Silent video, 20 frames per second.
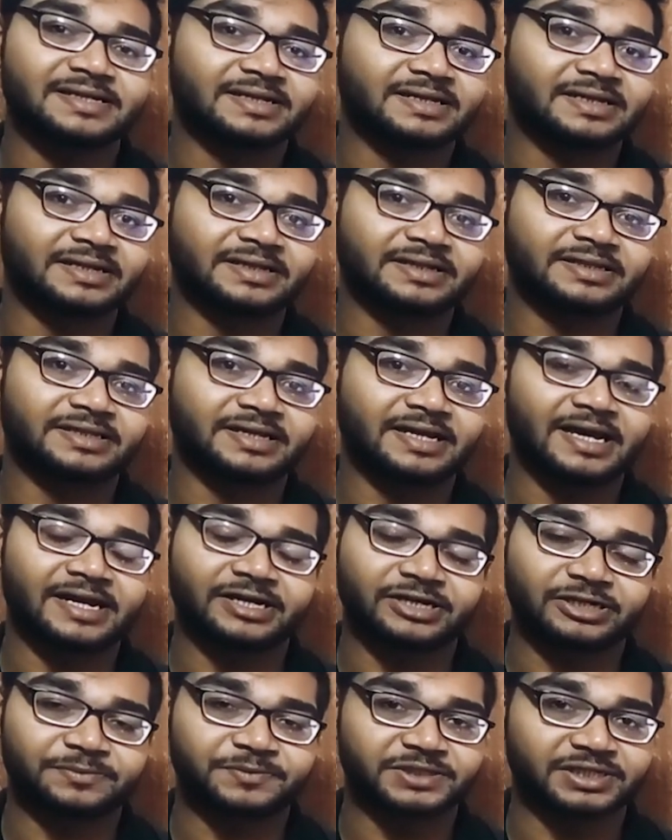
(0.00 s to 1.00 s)
the
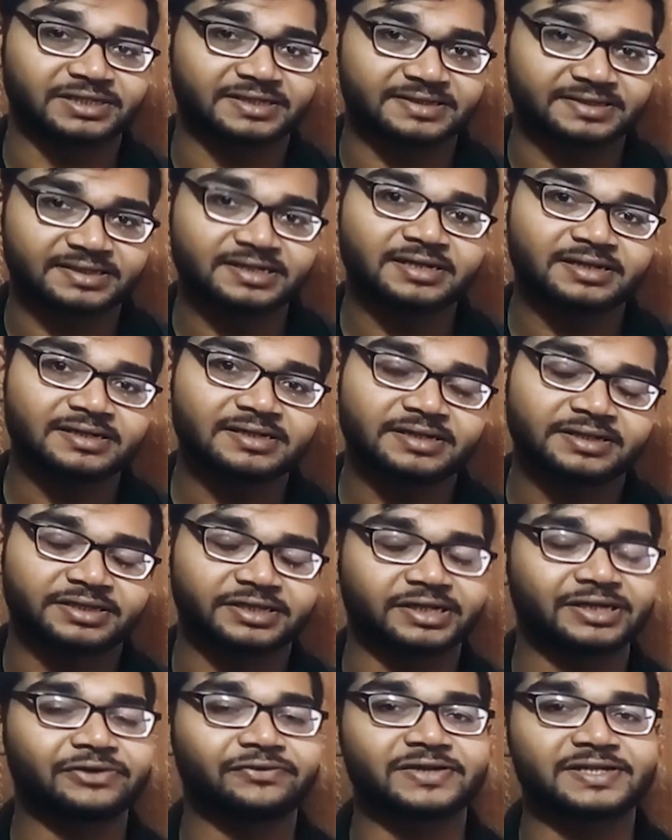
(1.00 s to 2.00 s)
encryption is done,
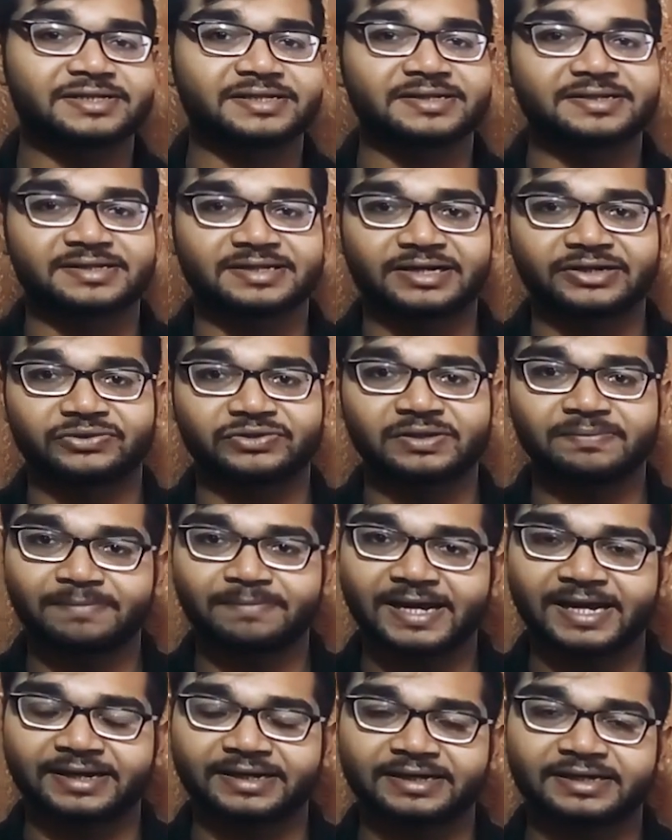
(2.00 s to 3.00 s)
the request is sent to the
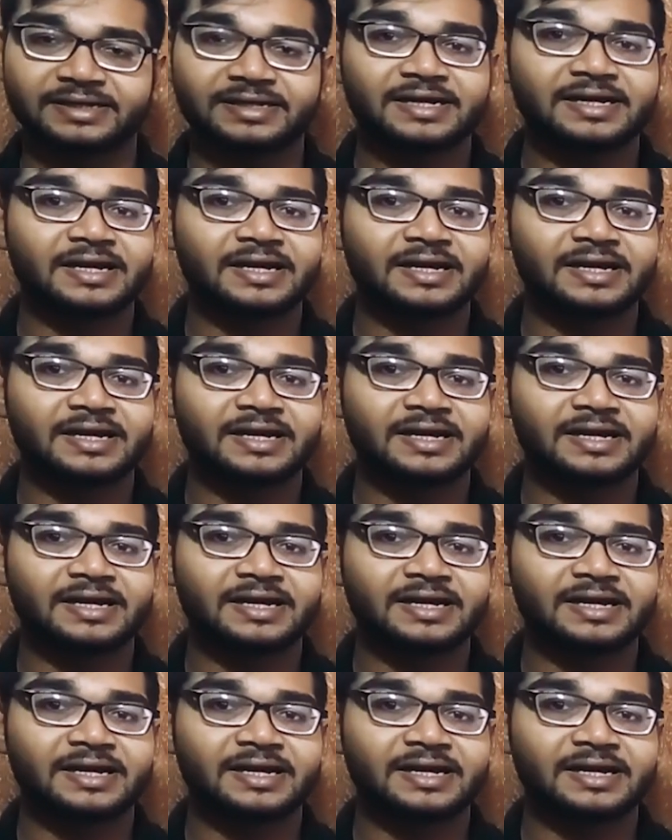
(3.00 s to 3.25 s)
bank.